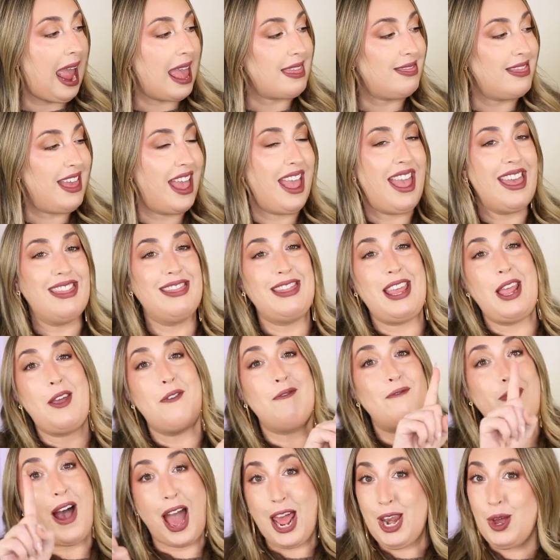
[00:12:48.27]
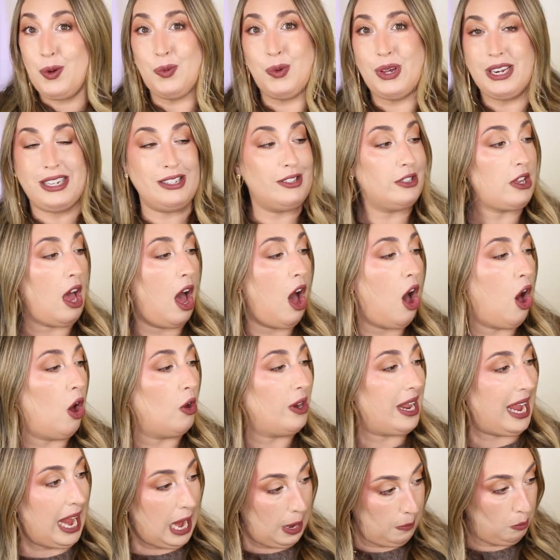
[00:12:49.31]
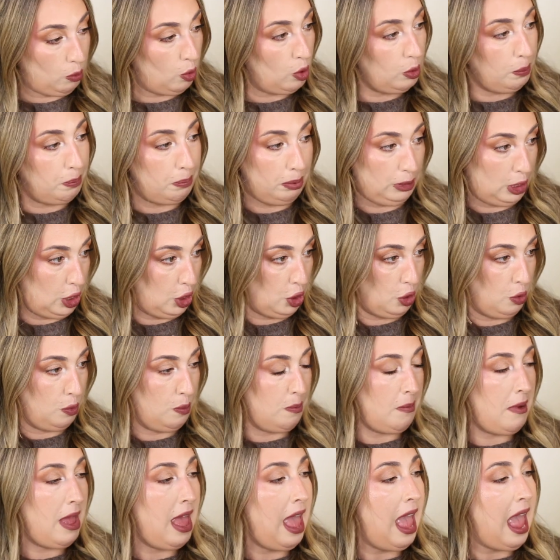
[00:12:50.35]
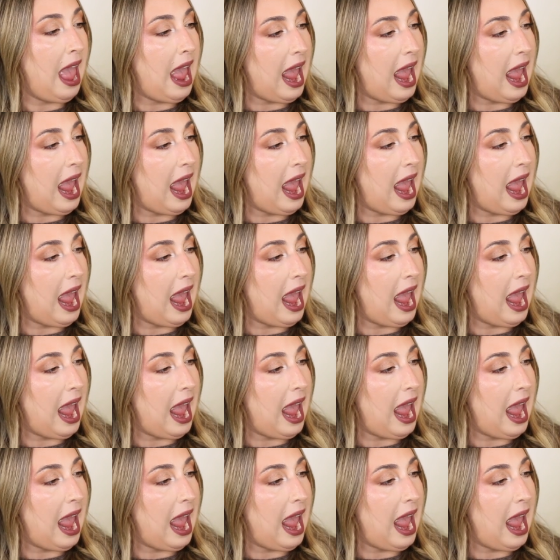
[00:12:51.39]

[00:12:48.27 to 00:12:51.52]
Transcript: And then the final one is called Emerald Bloom.